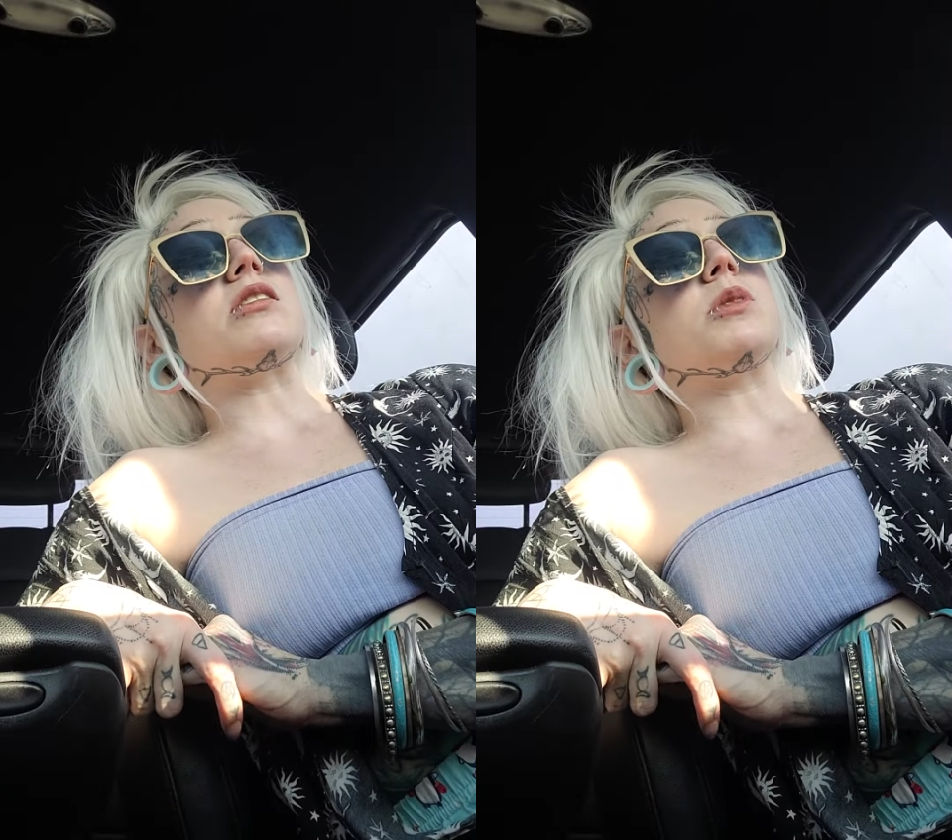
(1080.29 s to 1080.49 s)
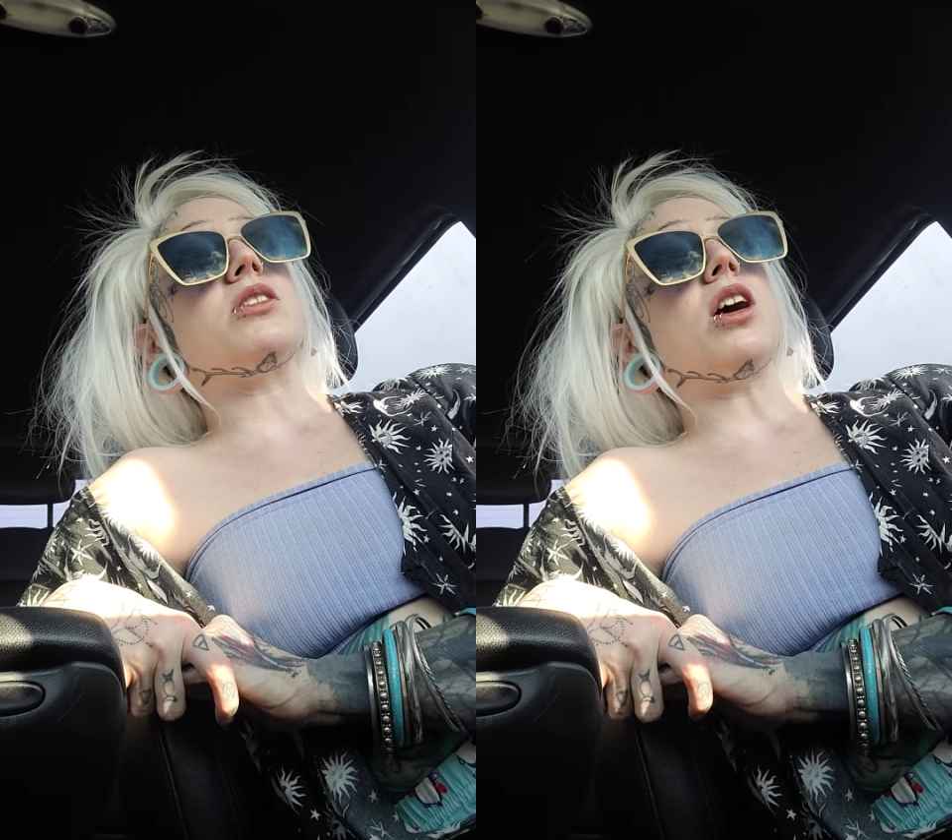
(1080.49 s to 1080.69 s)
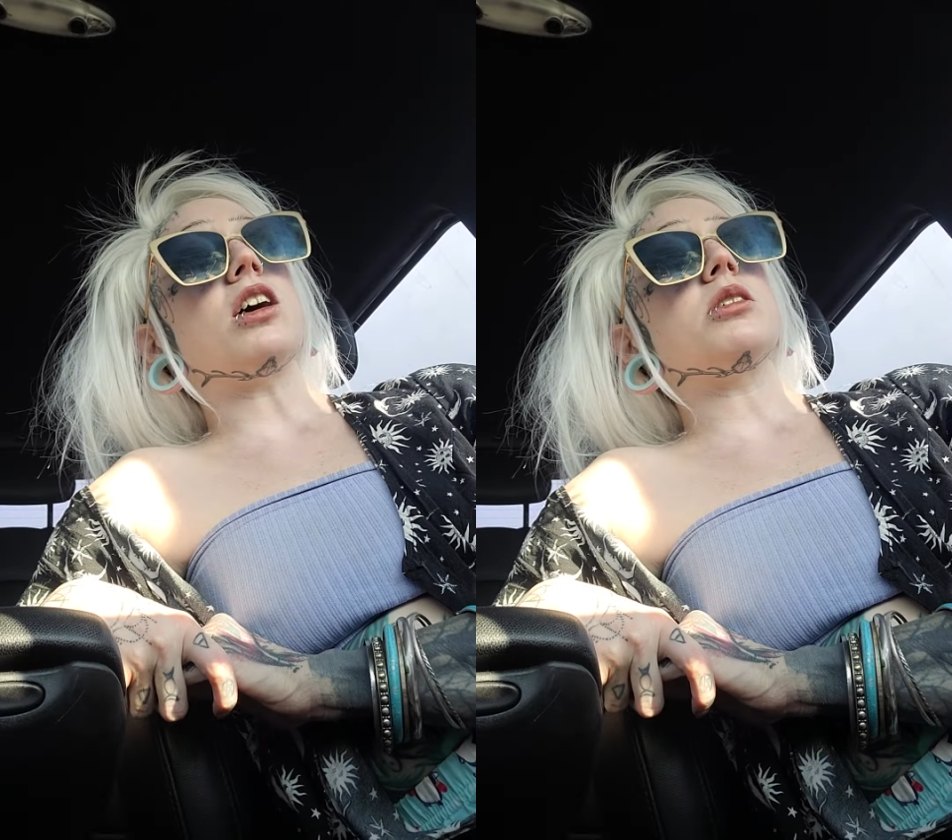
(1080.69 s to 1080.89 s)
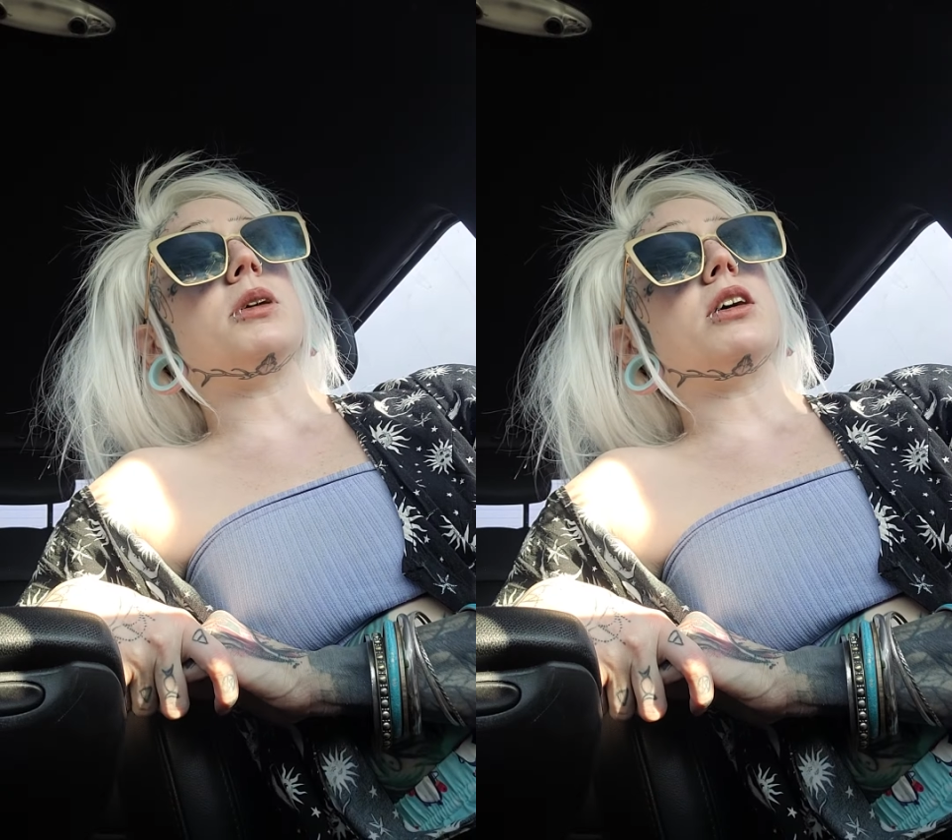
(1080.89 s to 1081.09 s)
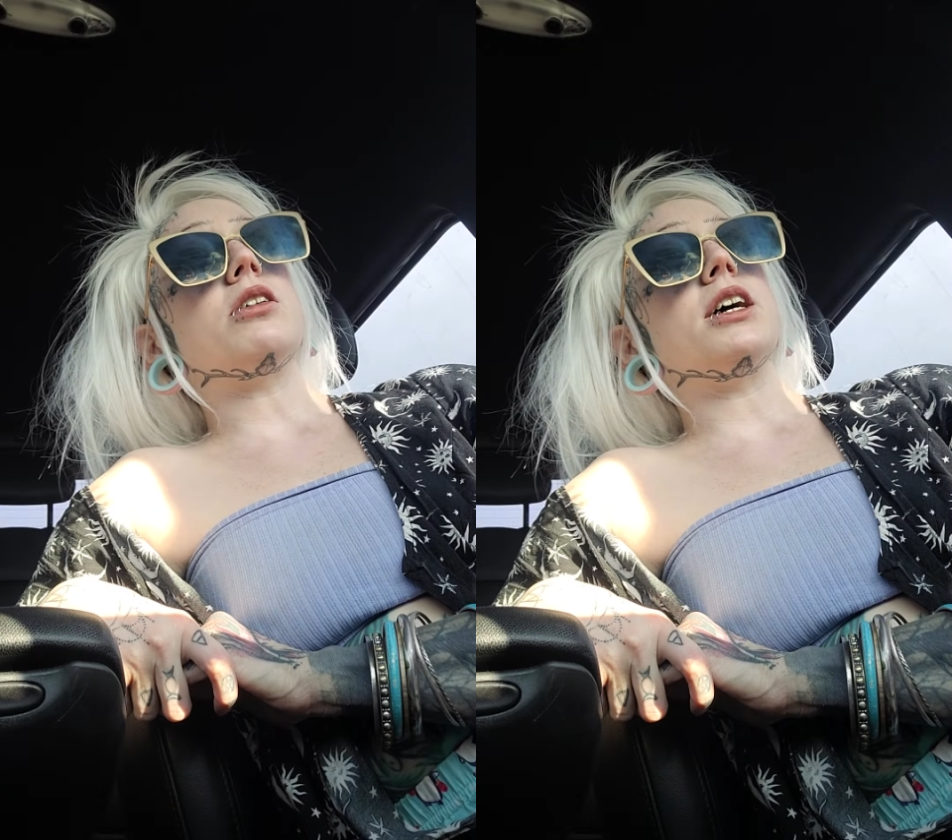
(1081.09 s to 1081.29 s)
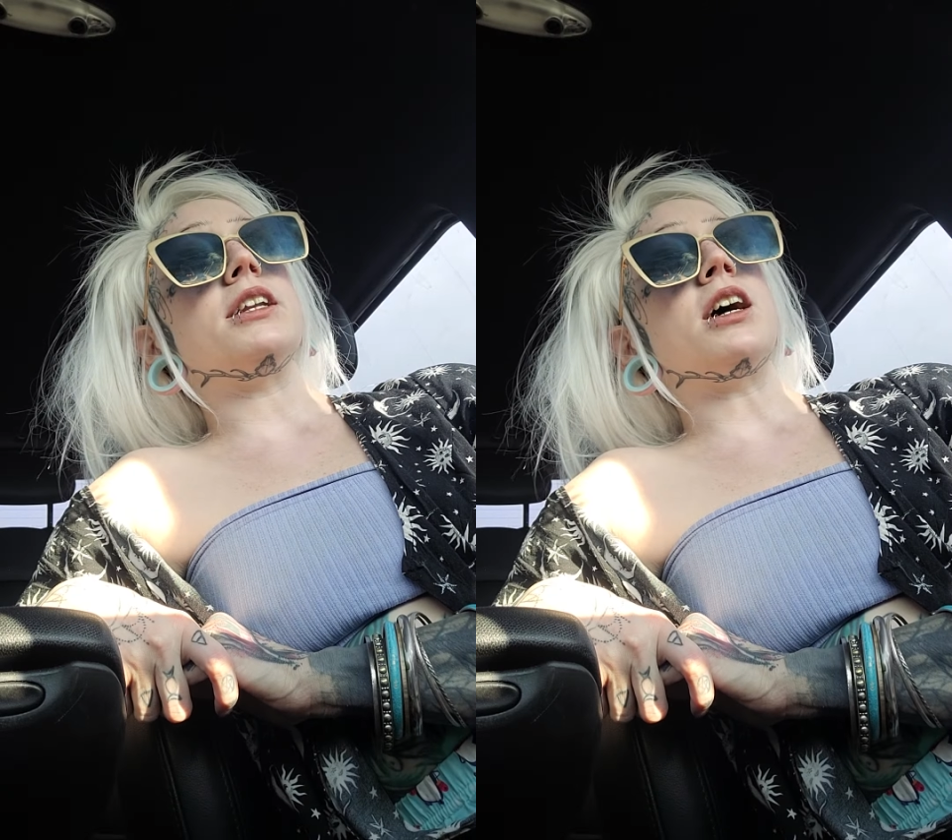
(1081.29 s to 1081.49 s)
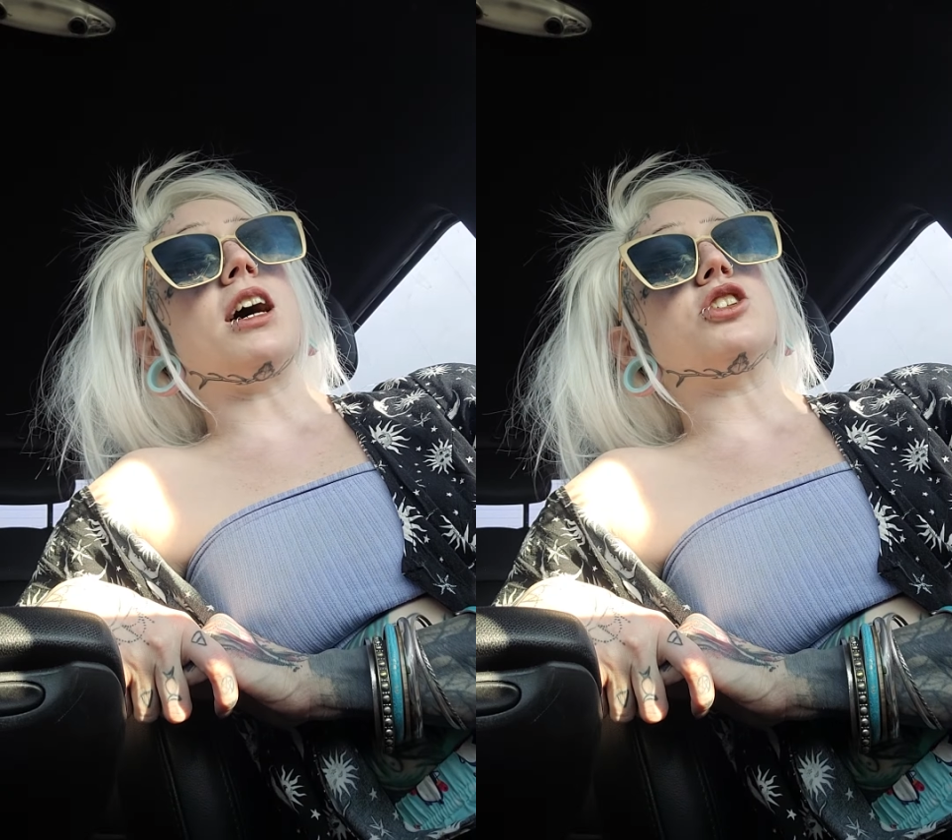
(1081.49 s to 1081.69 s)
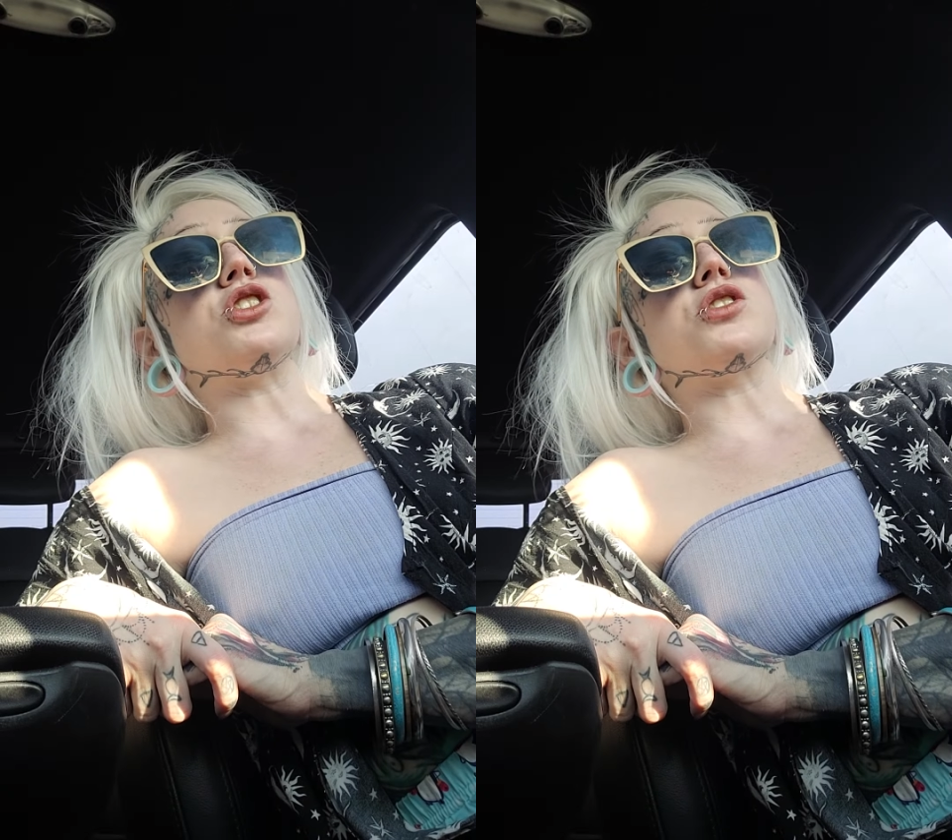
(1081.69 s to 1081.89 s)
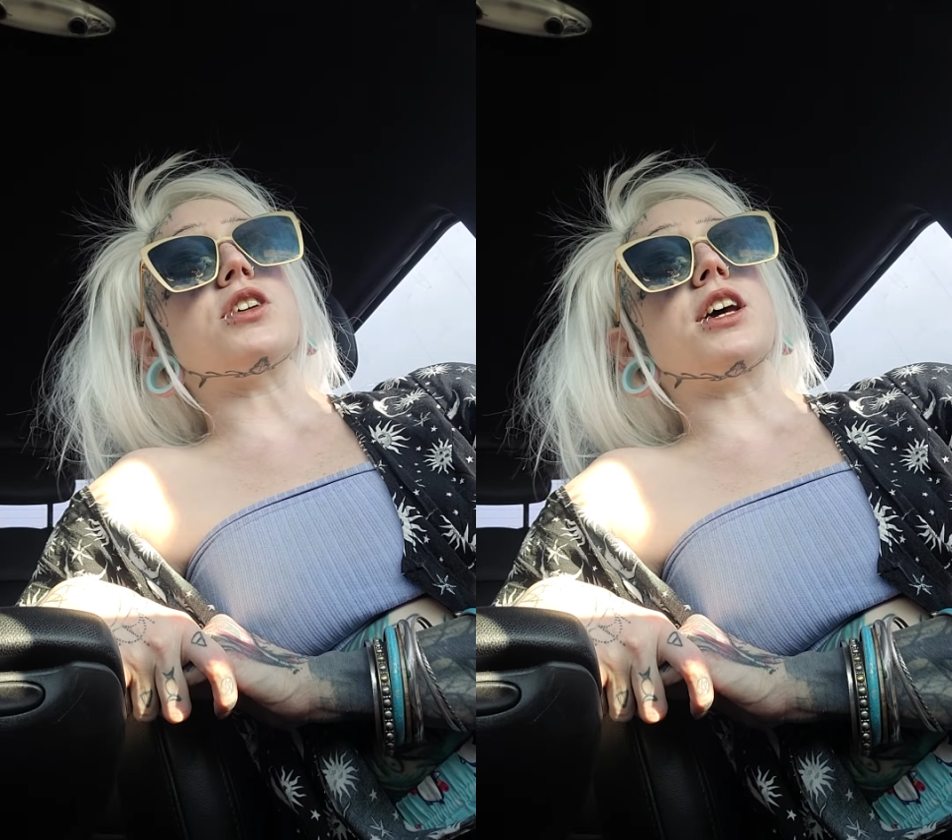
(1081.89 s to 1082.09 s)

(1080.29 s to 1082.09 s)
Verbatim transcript: to be talked about and not just